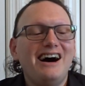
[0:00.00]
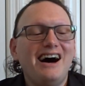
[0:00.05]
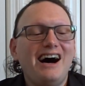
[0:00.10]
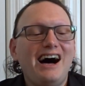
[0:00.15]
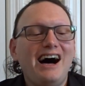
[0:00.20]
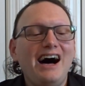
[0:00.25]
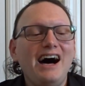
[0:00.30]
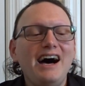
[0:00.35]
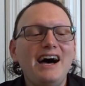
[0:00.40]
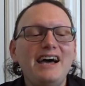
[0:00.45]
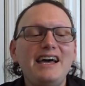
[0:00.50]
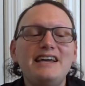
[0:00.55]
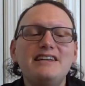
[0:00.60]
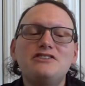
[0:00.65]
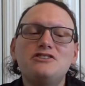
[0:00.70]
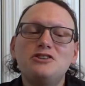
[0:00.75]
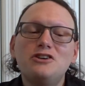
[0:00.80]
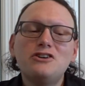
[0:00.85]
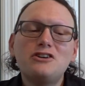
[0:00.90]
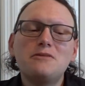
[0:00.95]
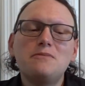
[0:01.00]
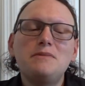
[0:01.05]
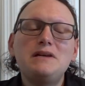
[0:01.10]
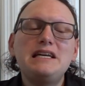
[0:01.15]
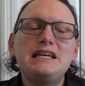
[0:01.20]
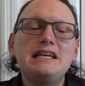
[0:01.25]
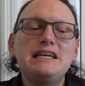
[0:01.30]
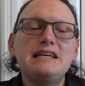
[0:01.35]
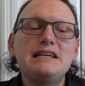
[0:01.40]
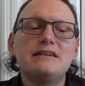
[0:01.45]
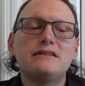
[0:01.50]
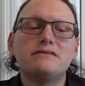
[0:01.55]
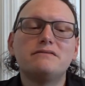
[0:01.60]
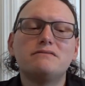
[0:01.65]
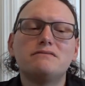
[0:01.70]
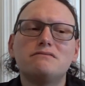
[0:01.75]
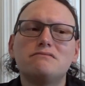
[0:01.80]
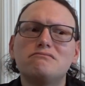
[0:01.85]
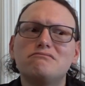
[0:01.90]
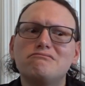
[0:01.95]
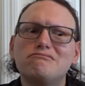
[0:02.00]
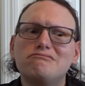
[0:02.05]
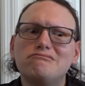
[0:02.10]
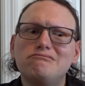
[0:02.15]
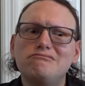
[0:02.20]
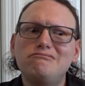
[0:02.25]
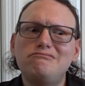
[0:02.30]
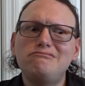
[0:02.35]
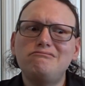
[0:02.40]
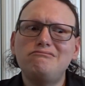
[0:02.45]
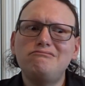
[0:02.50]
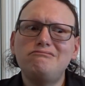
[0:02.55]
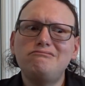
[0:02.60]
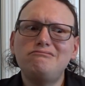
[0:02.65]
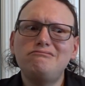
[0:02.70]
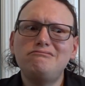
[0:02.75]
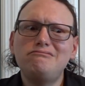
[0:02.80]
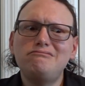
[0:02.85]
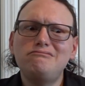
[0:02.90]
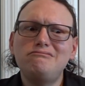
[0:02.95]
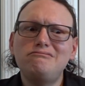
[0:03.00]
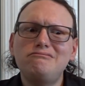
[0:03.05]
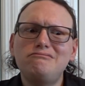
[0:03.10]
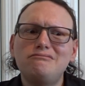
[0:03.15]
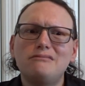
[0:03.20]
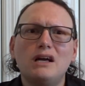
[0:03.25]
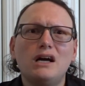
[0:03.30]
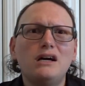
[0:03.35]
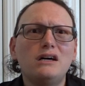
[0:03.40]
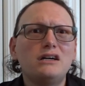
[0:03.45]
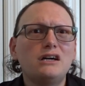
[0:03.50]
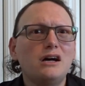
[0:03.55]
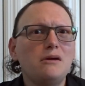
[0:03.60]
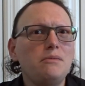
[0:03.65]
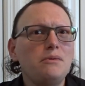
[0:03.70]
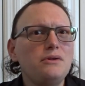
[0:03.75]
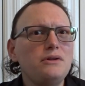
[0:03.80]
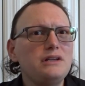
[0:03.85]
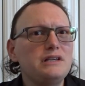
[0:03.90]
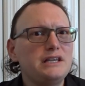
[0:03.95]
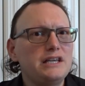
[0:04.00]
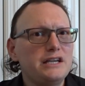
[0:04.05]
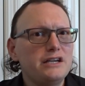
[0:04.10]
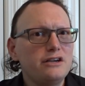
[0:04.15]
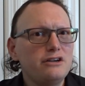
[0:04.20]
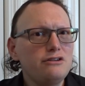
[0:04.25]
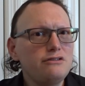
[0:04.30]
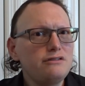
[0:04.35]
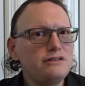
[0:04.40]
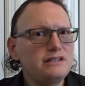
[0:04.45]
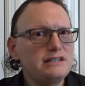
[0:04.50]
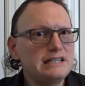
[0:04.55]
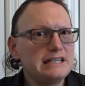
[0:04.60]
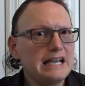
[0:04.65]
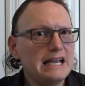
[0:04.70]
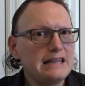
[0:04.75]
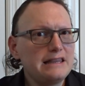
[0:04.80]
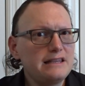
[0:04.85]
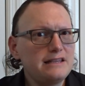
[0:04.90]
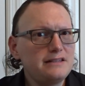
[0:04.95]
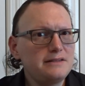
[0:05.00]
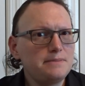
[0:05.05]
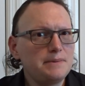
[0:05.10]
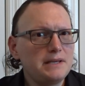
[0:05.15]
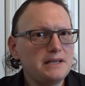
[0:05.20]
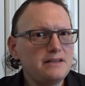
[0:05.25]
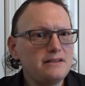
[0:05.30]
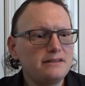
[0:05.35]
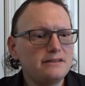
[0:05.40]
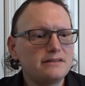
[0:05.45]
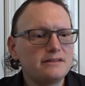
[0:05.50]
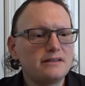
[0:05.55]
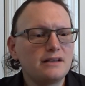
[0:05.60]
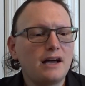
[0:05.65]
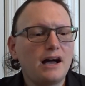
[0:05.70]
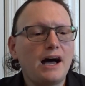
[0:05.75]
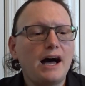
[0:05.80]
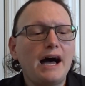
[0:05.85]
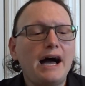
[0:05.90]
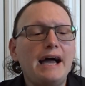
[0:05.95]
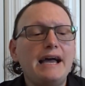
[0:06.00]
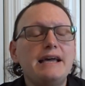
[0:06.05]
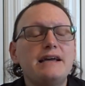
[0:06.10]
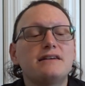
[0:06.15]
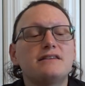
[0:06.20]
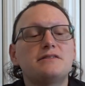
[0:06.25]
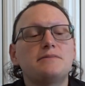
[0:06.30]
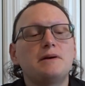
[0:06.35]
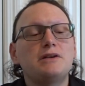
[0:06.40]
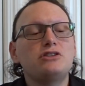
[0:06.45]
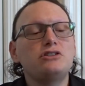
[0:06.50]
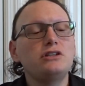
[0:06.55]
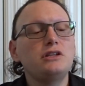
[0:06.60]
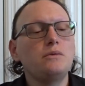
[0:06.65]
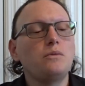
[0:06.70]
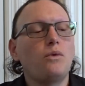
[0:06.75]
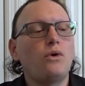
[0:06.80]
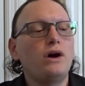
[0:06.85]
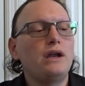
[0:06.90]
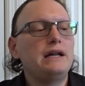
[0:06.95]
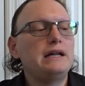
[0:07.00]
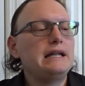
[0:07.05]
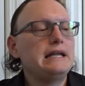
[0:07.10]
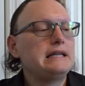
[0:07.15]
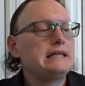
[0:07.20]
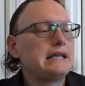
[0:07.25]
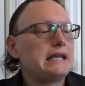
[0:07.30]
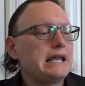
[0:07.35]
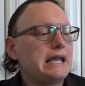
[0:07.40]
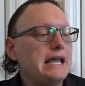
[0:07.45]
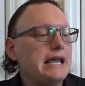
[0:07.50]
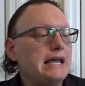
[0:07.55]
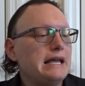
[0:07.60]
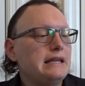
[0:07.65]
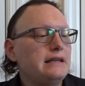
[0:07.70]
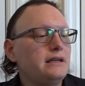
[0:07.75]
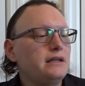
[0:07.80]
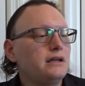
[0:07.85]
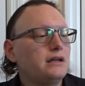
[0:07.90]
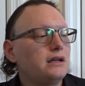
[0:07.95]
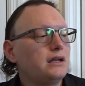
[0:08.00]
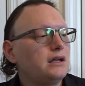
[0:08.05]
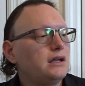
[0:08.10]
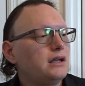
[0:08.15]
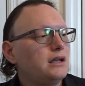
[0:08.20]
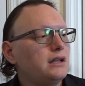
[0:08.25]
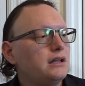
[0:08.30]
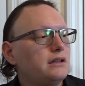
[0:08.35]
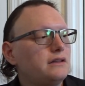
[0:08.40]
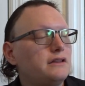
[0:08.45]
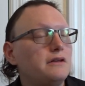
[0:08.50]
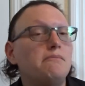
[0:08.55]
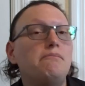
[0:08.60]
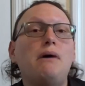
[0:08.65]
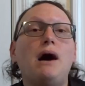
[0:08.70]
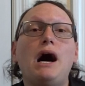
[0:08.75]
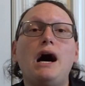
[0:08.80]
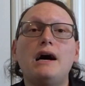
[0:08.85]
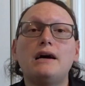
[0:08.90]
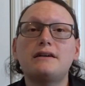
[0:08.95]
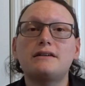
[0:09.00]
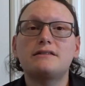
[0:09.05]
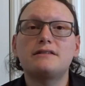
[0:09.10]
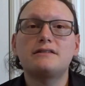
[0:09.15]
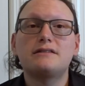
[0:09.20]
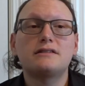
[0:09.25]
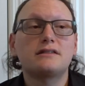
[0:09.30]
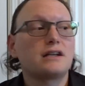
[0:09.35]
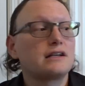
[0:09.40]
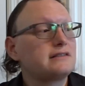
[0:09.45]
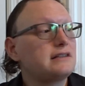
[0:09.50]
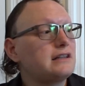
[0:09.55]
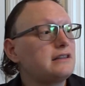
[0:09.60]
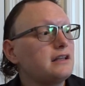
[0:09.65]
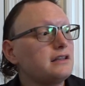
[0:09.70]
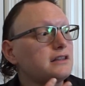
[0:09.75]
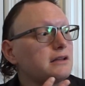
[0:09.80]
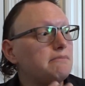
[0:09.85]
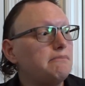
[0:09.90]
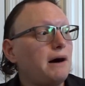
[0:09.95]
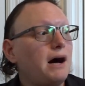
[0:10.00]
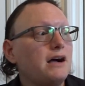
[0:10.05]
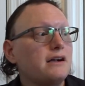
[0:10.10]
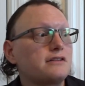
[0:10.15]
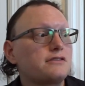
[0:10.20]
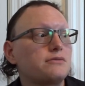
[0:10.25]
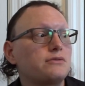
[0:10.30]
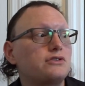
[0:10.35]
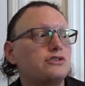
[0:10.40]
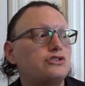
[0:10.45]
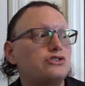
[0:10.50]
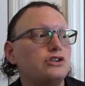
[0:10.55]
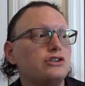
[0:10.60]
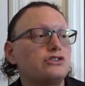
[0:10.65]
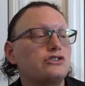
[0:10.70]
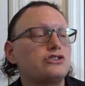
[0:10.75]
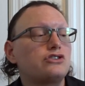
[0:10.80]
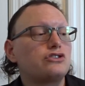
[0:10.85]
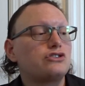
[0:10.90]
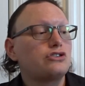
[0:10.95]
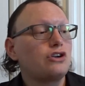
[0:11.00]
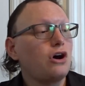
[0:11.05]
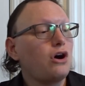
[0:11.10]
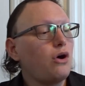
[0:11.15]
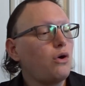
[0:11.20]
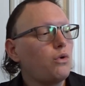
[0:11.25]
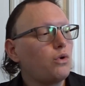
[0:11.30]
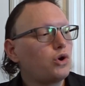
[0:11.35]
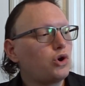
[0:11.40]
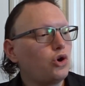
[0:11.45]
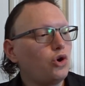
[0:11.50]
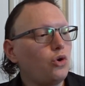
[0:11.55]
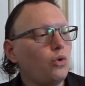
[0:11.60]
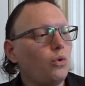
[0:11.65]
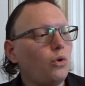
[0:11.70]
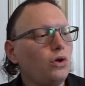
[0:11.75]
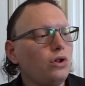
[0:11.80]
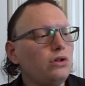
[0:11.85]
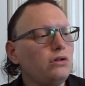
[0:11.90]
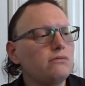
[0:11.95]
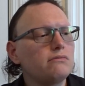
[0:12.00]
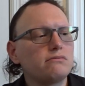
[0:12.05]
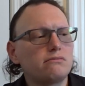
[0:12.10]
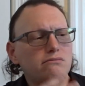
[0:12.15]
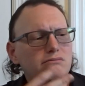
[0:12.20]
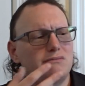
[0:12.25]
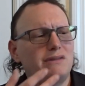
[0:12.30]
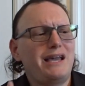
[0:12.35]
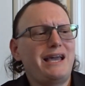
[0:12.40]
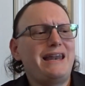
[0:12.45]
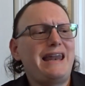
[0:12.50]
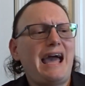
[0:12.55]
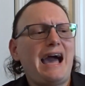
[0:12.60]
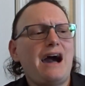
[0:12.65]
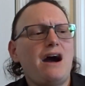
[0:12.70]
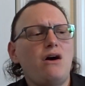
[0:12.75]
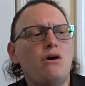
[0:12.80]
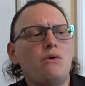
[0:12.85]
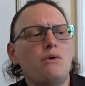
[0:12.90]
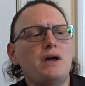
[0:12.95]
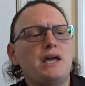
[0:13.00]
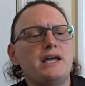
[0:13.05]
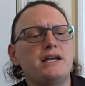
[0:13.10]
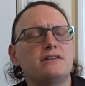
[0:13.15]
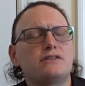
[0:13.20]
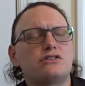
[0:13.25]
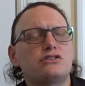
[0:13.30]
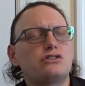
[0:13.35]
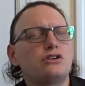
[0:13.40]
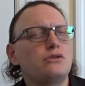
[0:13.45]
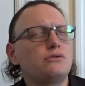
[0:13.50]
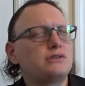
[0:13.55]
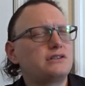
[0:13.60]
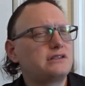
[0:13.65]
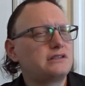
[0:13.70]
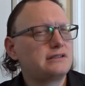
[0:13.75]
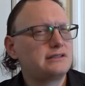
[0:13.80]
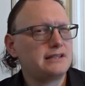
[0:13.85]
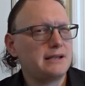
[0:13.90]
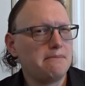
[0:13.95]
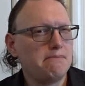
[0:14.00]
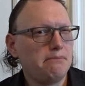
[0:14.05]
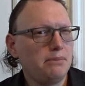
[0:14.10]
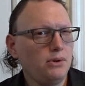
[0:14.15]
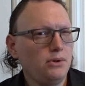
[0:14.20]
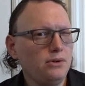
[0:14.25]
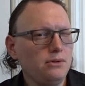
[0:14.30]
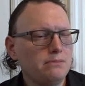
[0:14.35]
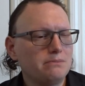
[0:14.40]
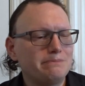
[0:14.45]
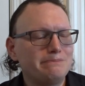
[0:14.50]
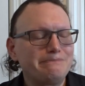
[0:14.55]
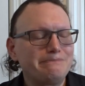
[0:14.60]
It took me a couple of years to get this piece. I especially wanted it in the box because I thought the box was just so cool in how it's so simple.